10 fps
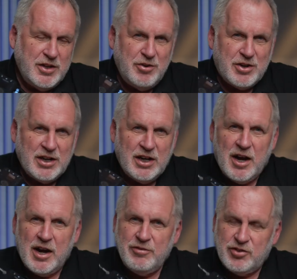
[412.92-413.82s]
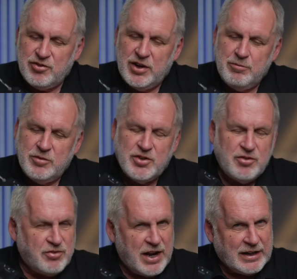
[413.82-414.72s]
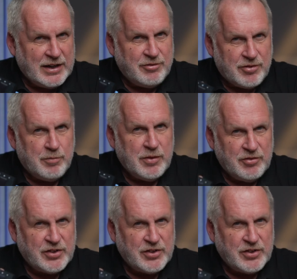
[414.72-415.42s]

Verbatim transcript: you can live stream directly from the